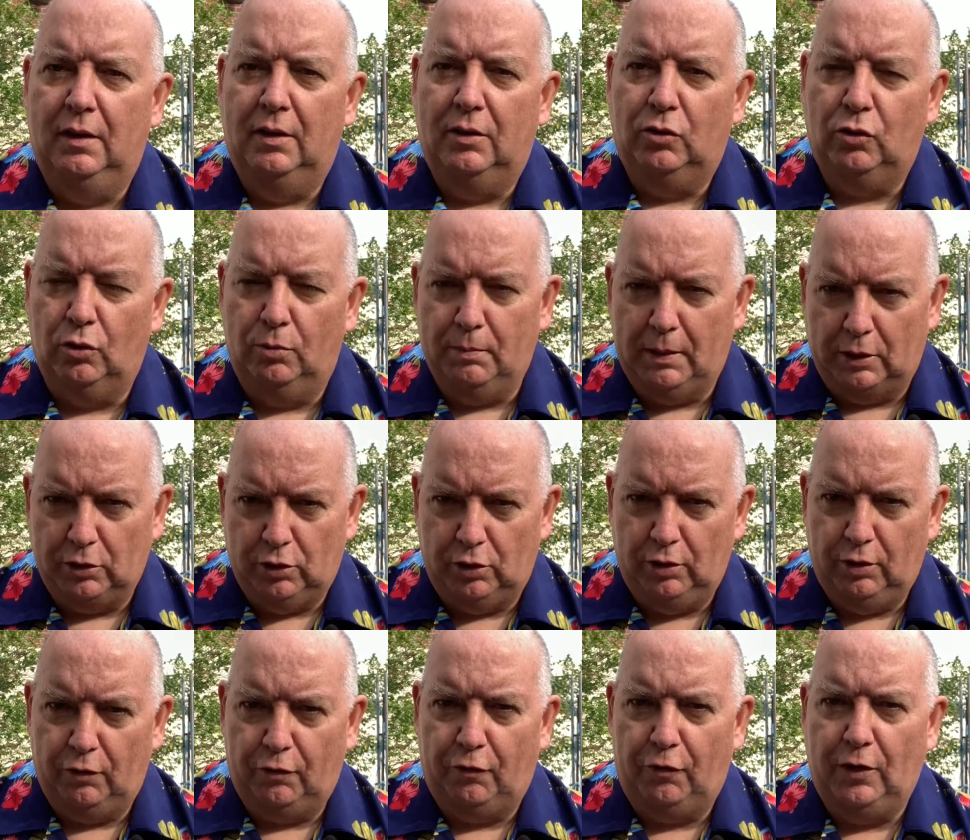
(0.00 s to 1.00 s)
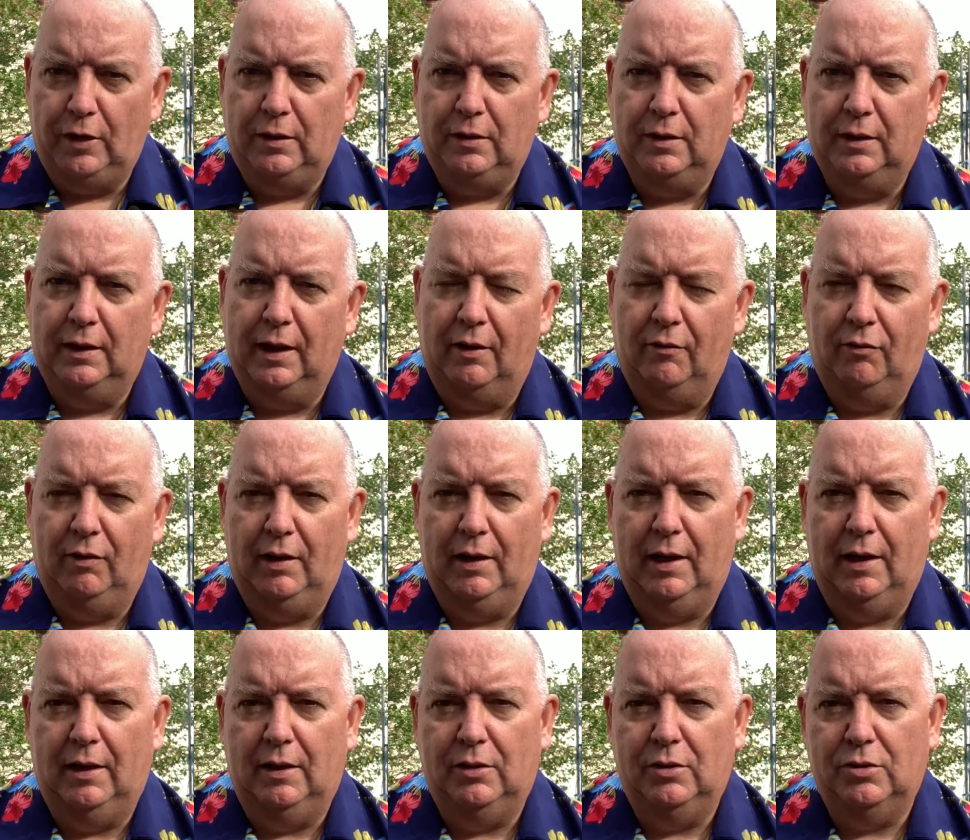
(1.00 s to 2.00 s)
So imagine your feet again
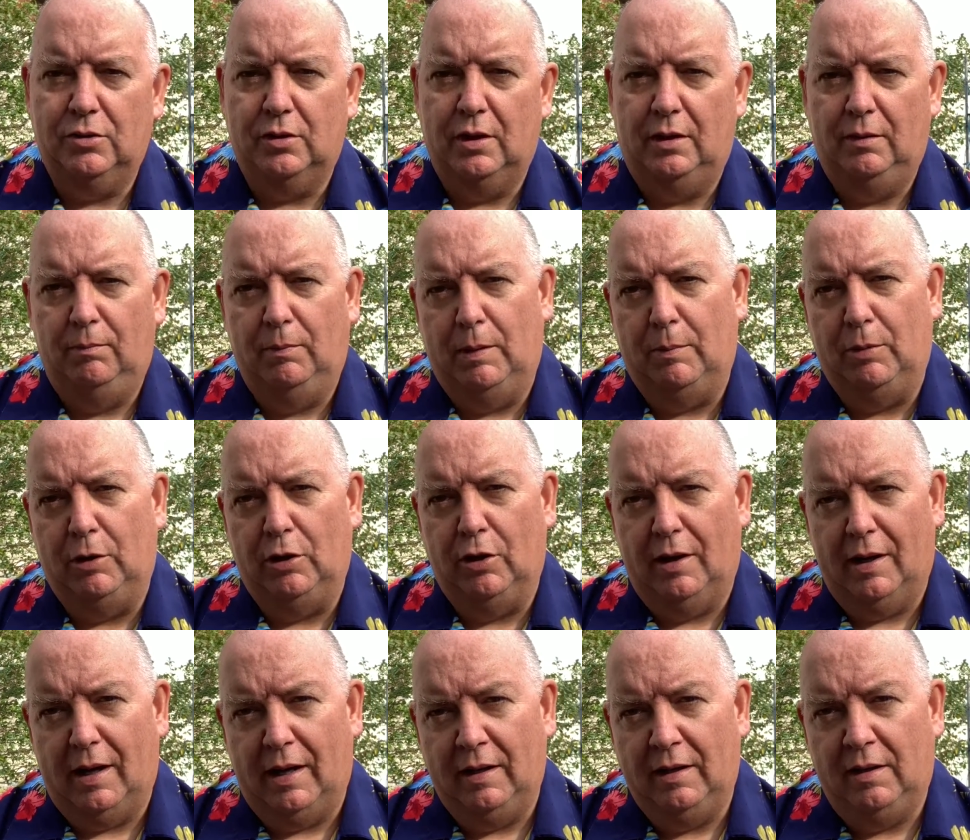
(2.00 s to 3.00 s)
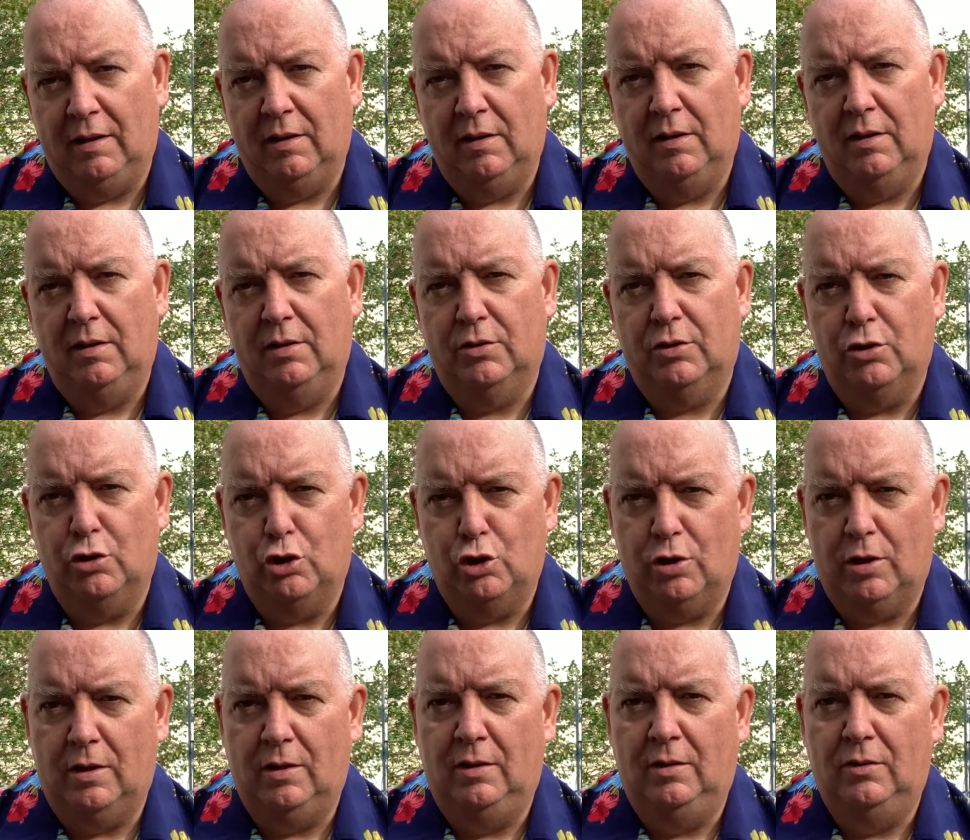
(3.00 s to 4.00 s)
relaxed, then maybe your ankles and
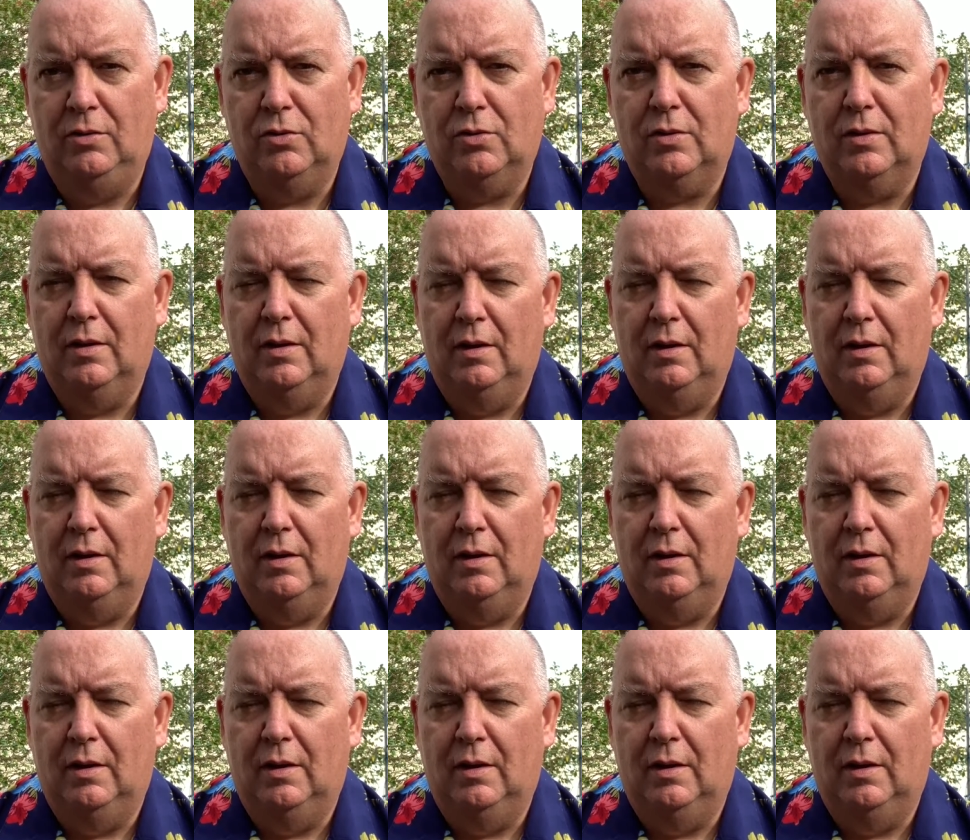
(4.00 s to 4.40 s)
shins.